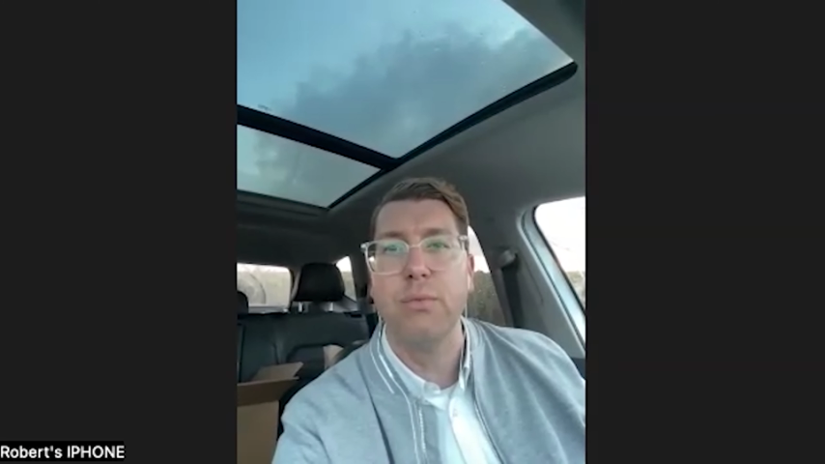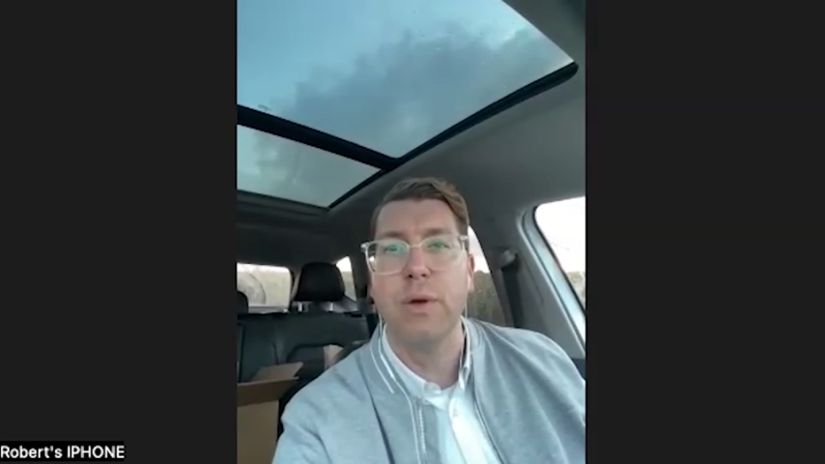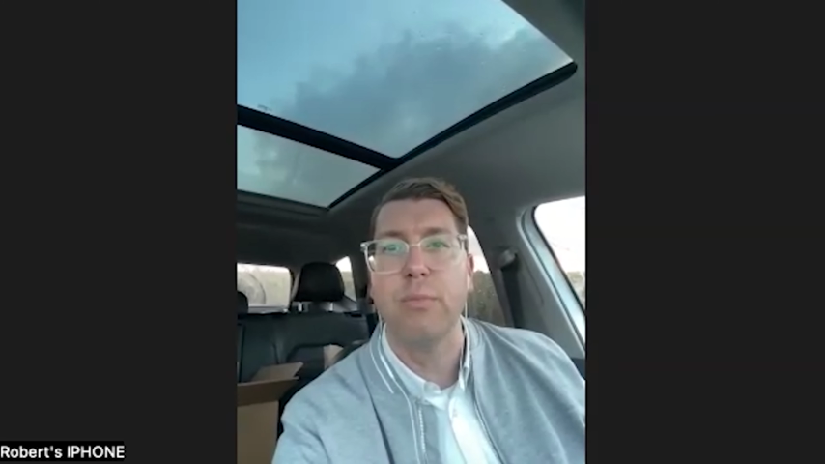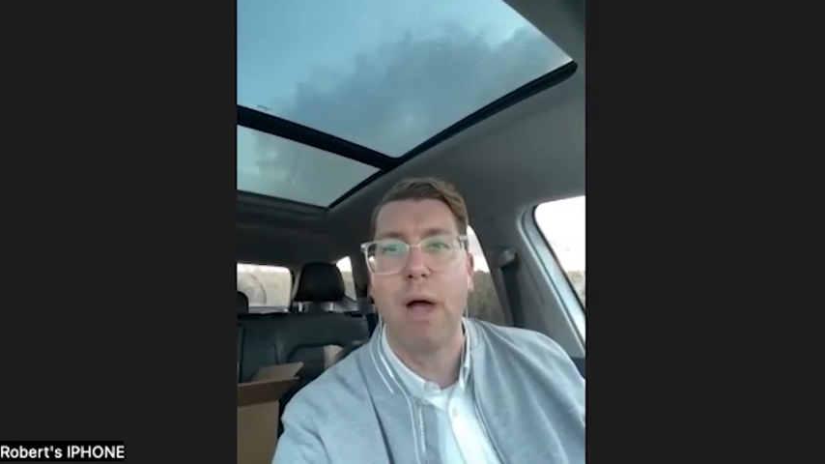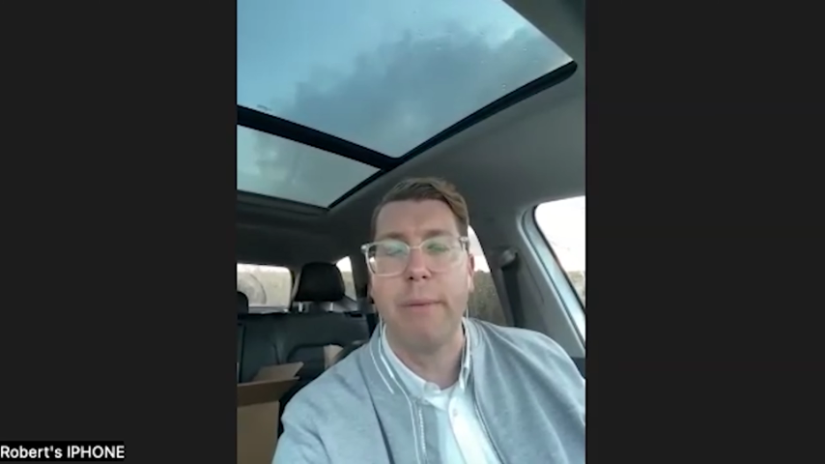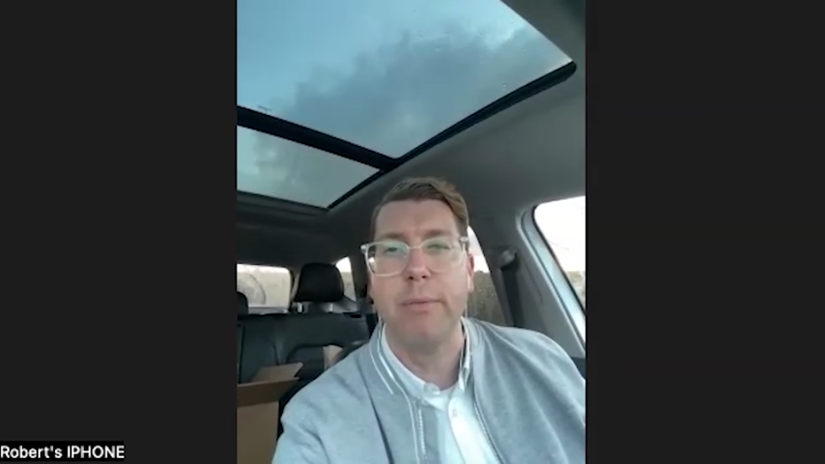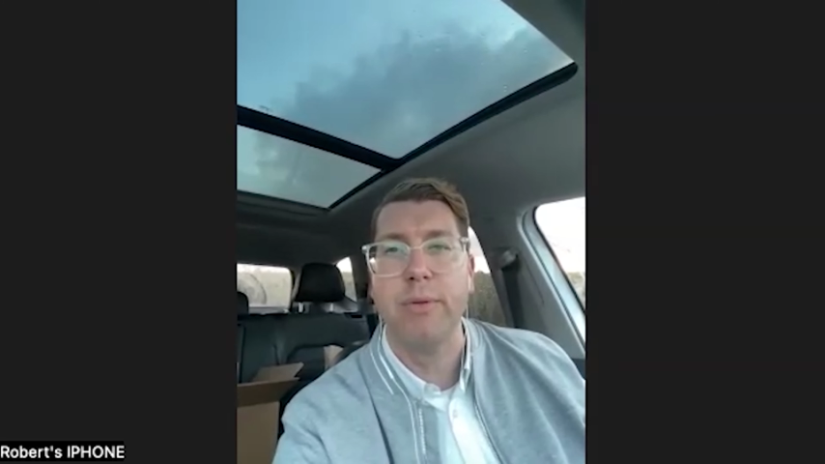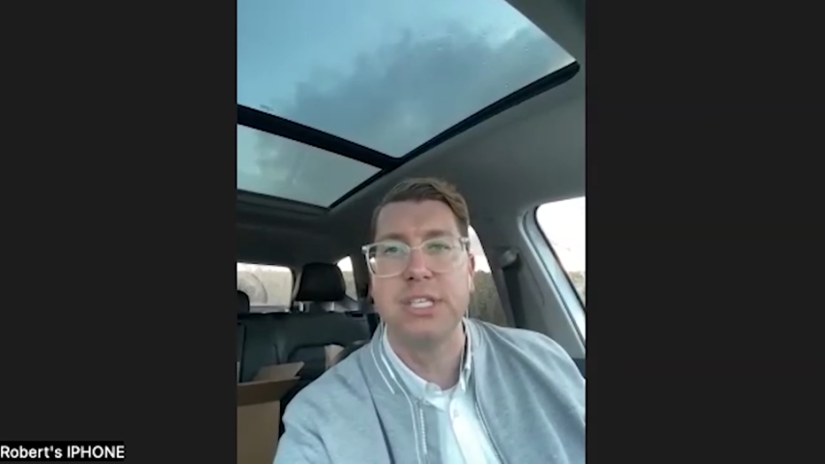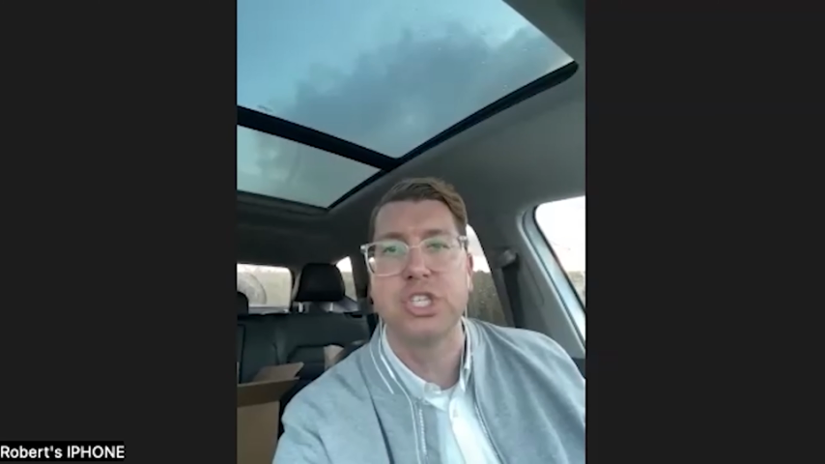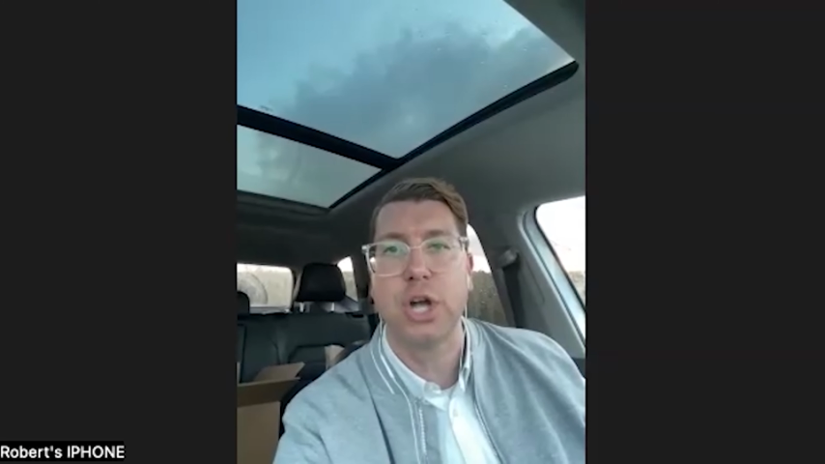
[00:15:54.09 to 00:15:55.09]
we'll
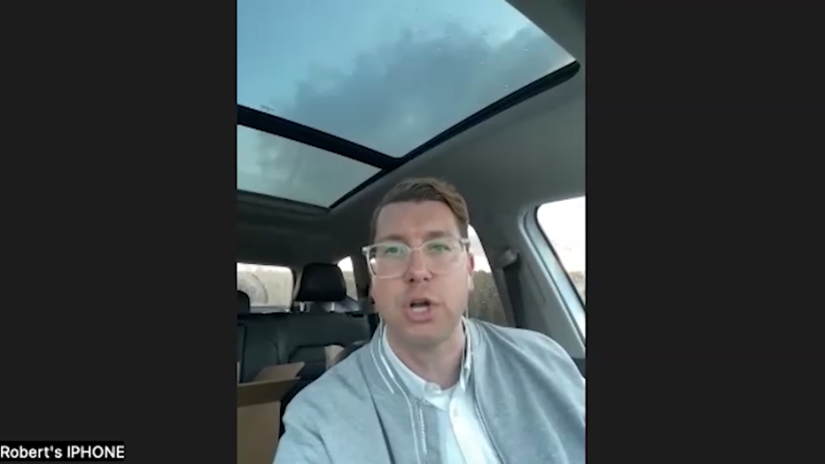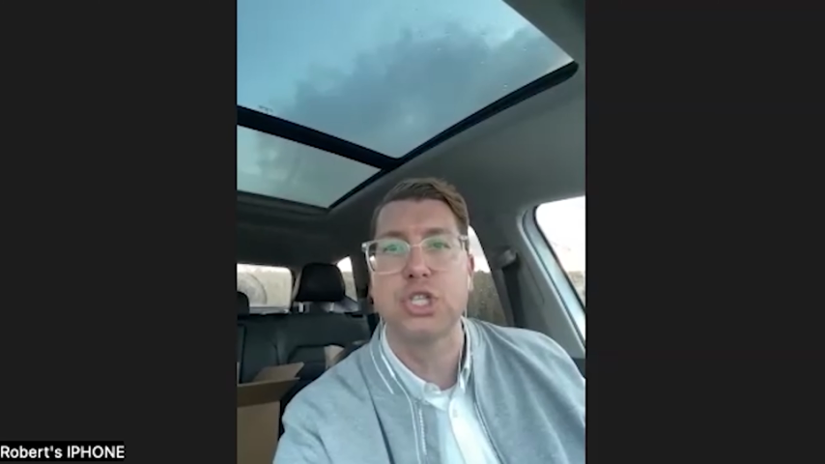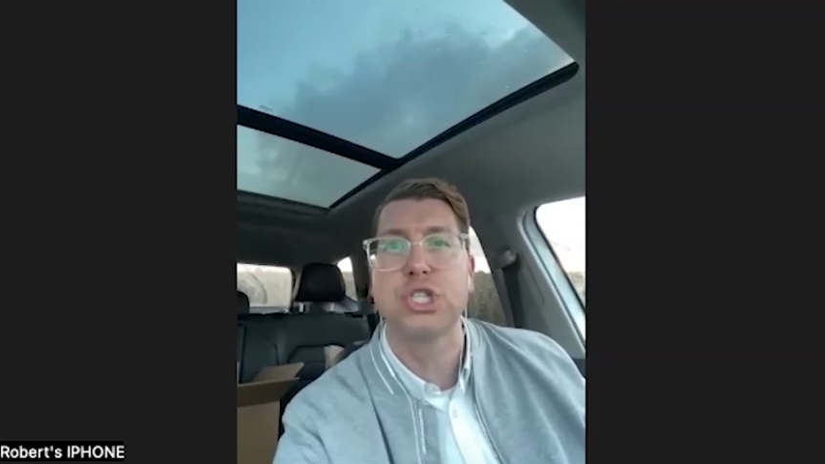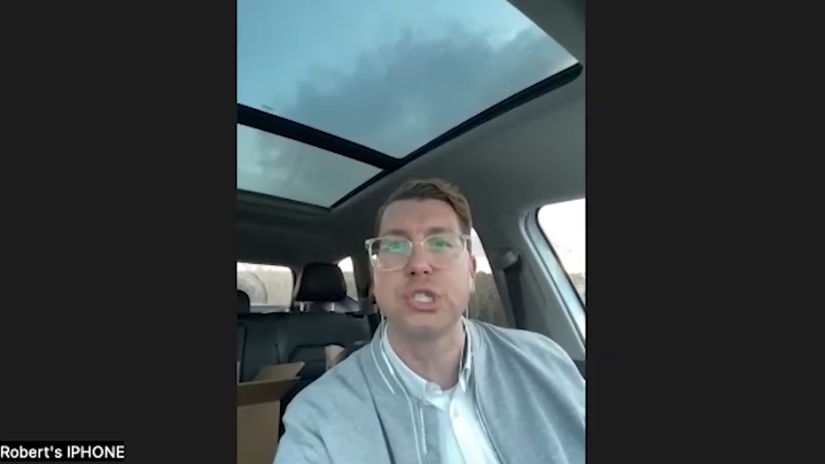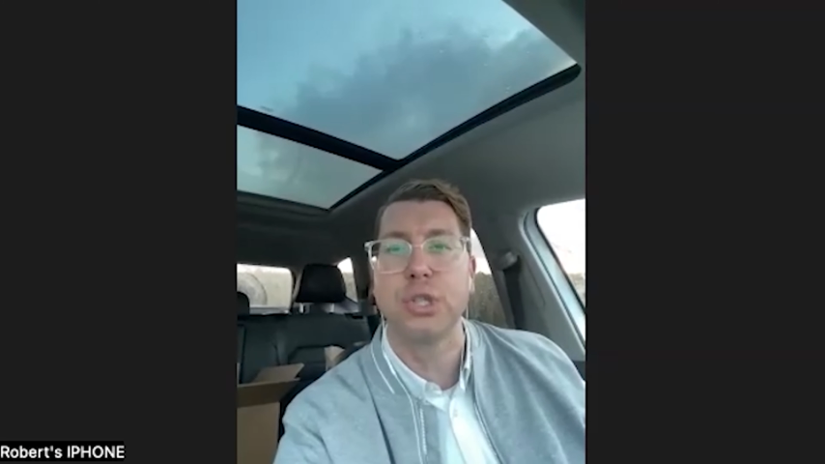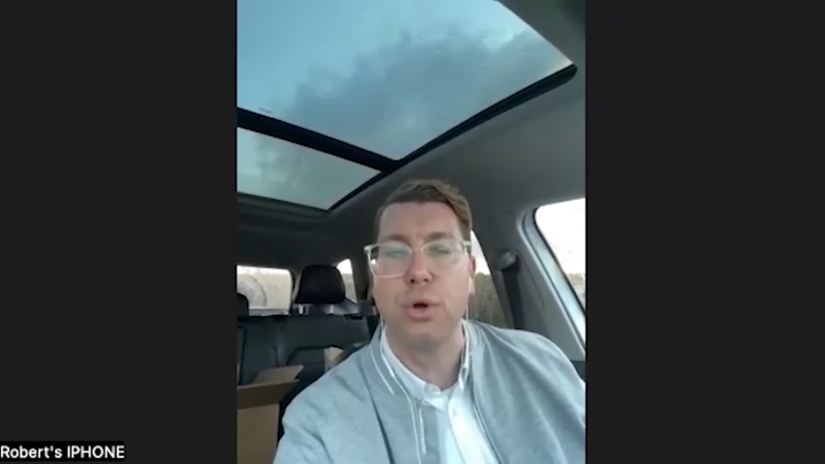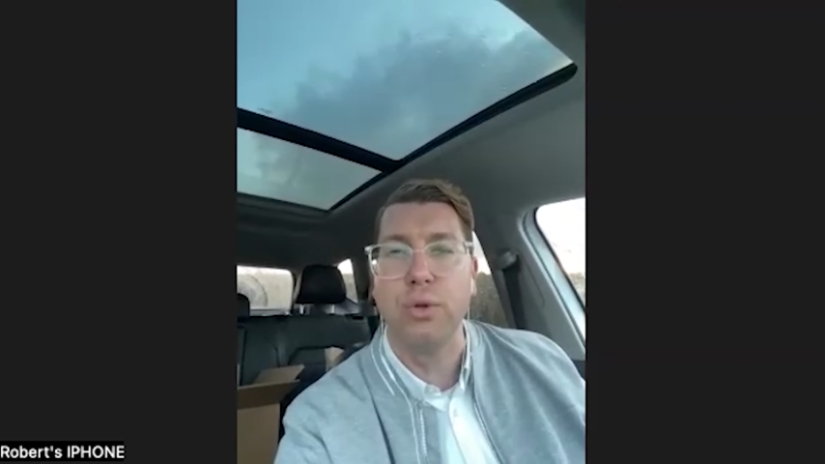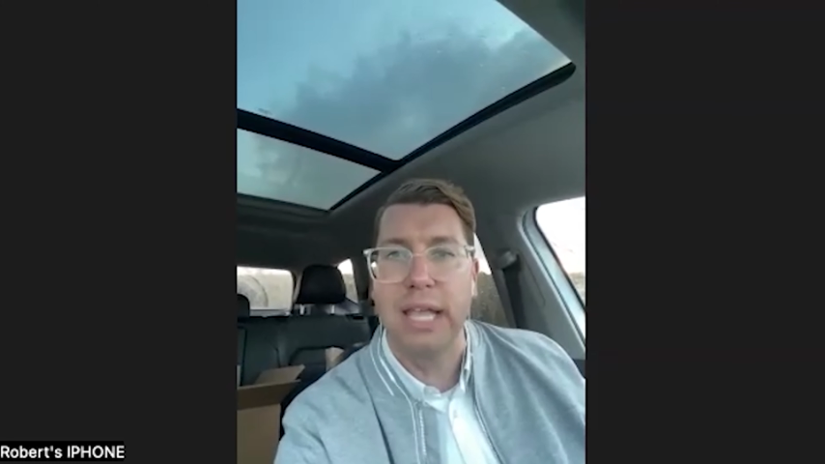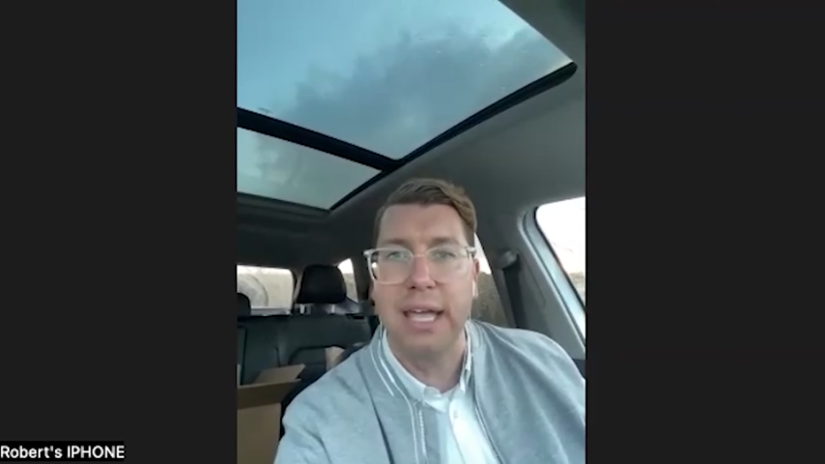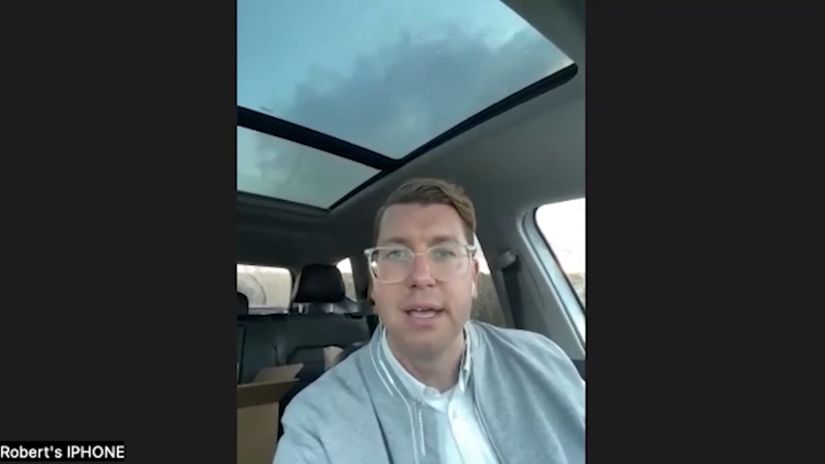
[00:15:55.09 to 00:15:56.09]
probably start
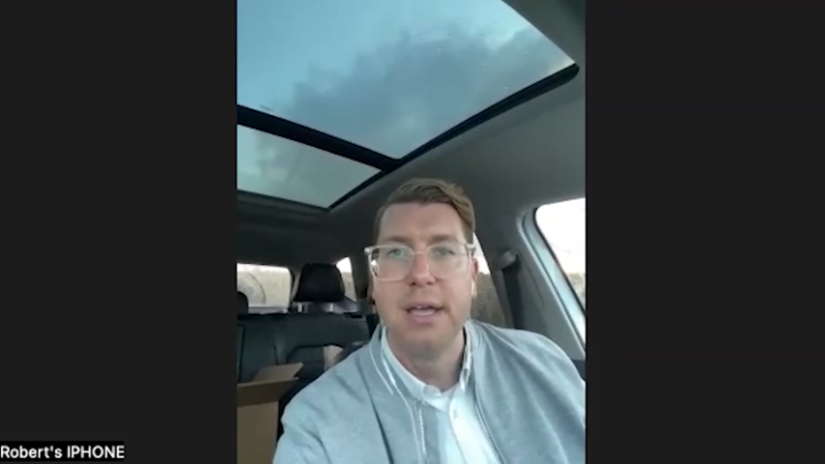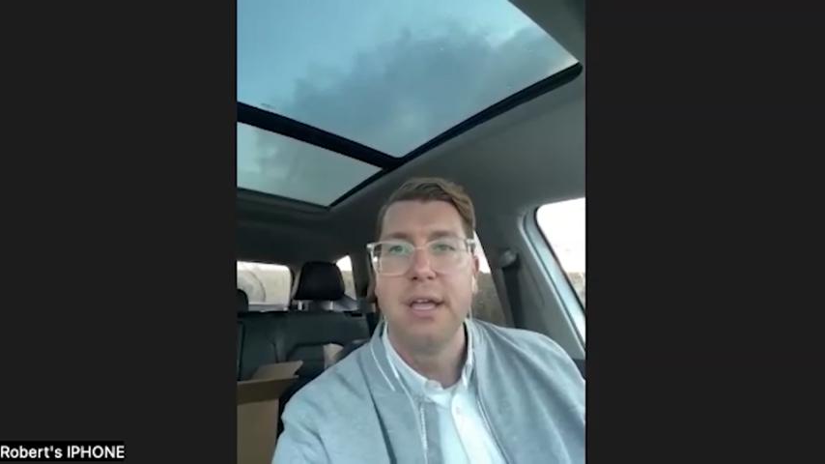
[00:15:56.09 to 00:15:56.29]
slowly